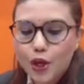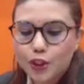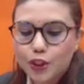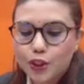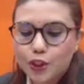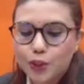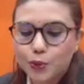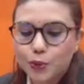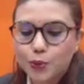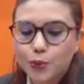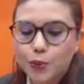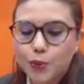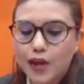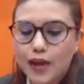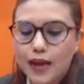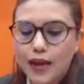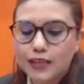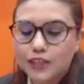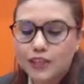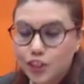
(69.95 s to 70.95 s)
to
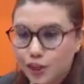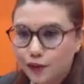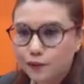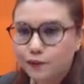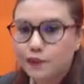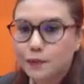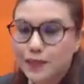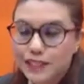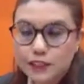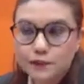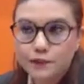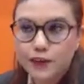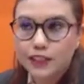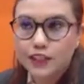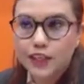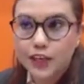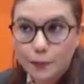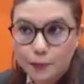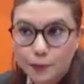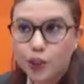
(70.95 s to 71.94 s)
achieve specific
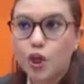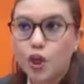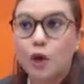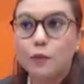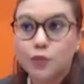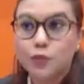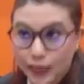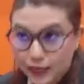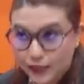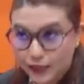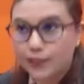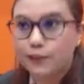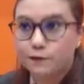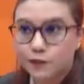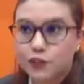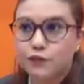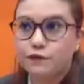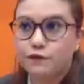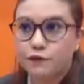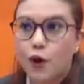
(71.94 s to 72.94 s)
therapeutic
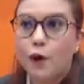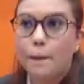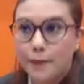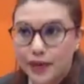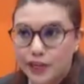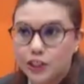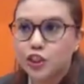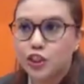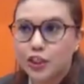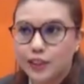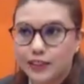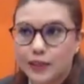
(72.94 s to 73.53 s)
objectives for a patient.